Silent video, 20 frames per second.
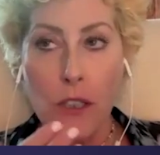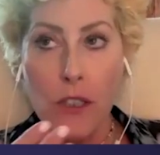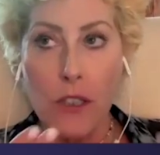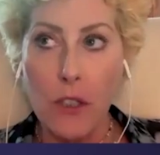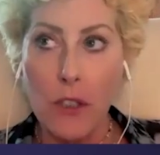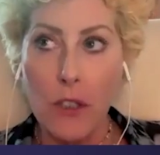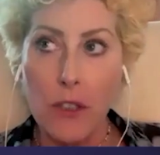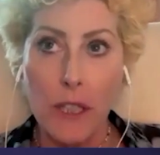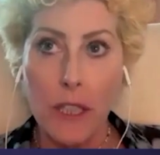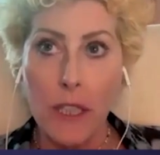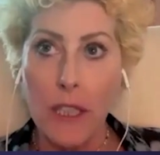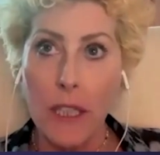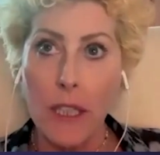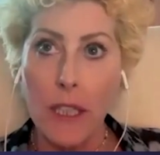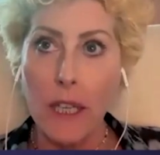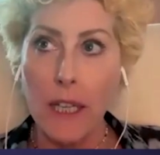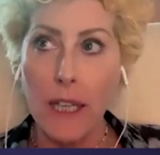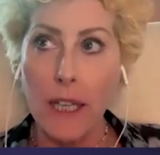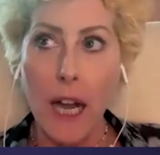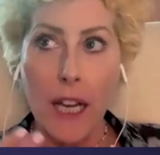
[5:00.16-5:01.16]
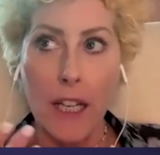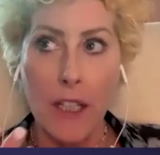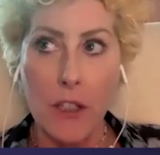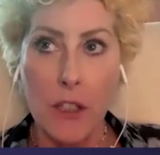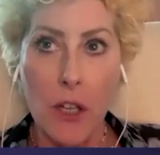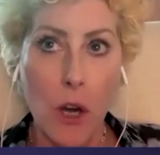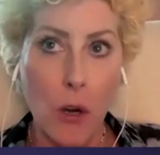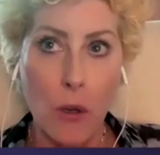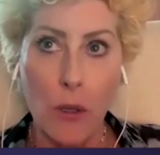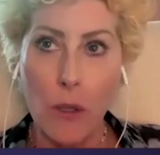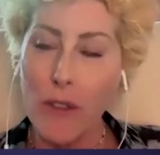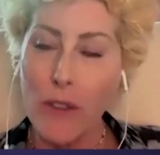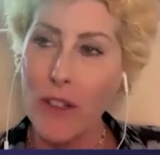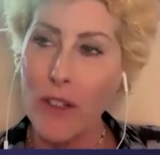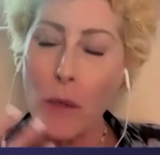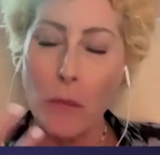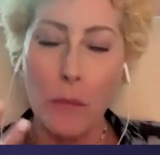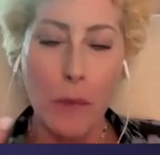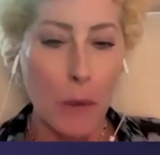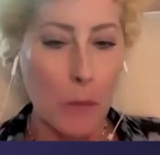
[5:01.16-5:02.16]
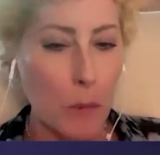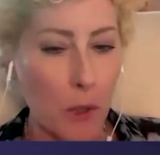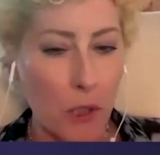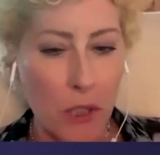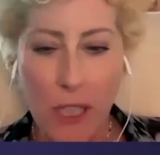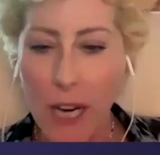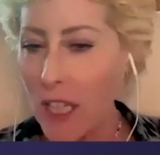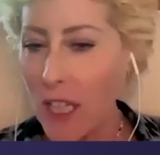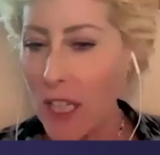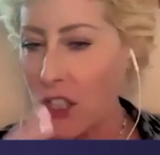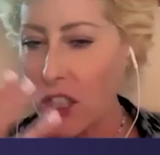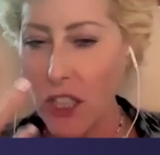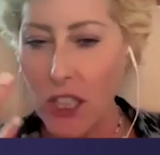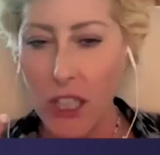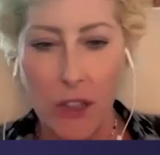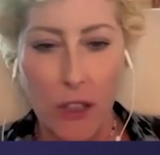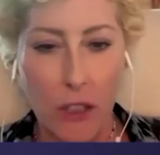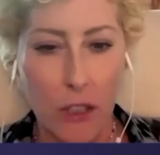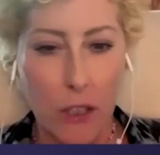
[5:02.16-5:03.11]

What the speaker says: you can start thinking like, I know there can be projection,